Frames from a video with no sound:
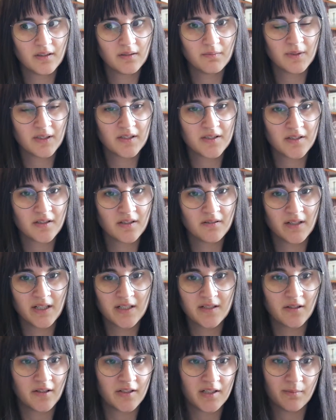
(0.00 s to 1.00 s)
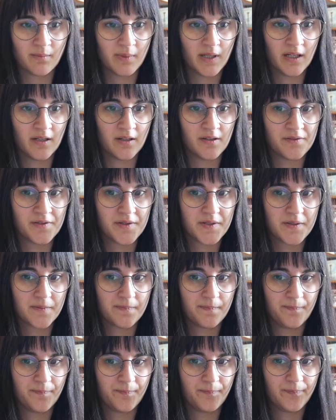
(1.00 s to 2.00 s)
Because, you know, I talked about
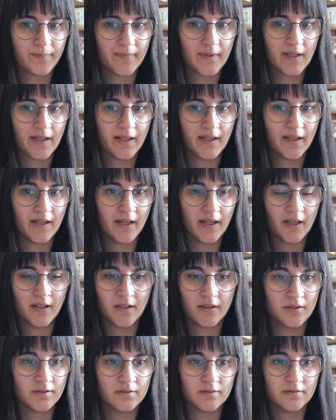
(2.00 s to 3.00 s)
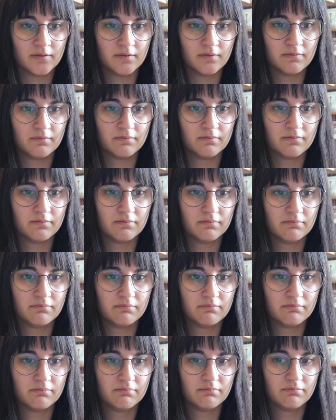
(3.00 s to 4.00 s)
how
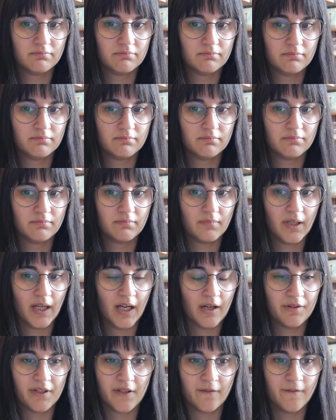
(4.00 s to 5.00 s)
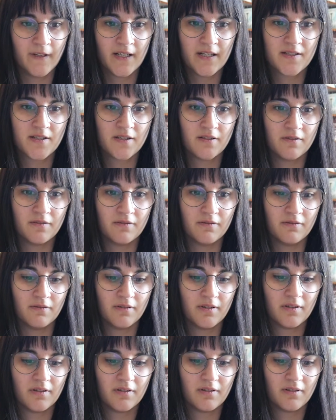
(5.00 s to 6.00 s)
it affects
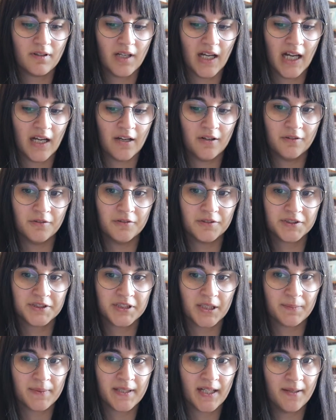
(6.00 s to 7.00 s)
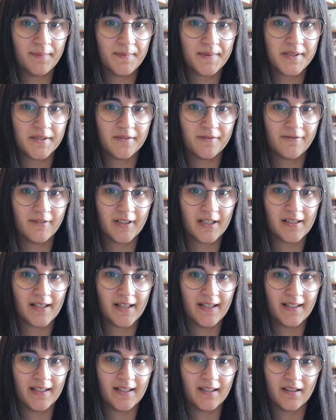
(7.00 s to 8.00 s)
you, how sometimes you feel
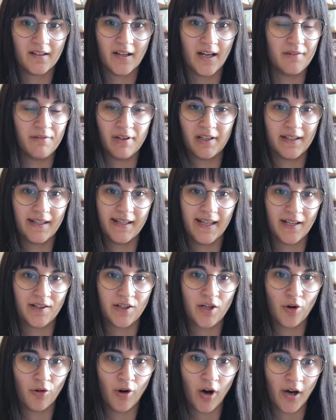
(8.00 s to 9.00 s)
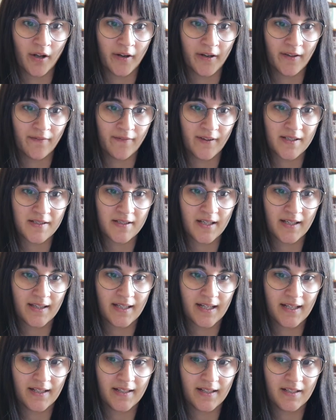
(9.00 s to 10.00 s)
like I really can't go on and things like
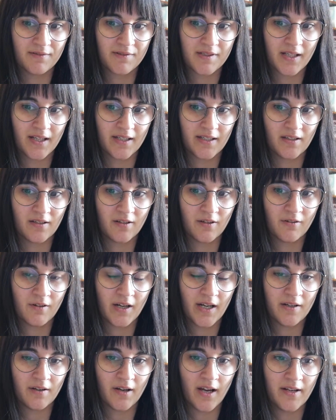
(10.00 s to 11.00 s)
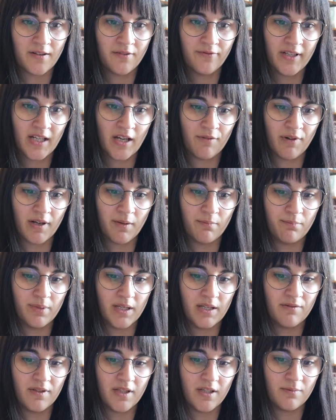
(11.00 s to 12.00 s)
that. And he was like, you know, I don't think I want to
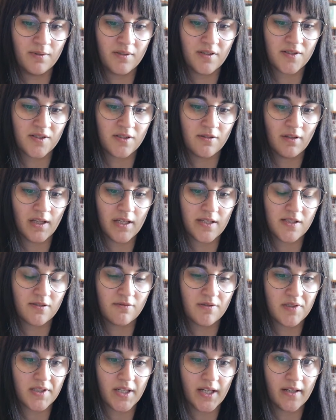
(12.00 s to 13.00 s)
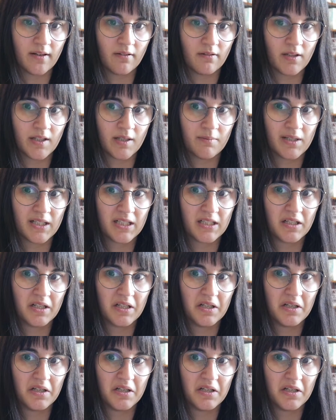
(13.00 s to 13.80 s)
be with you because you're like suicidal. And I'm like,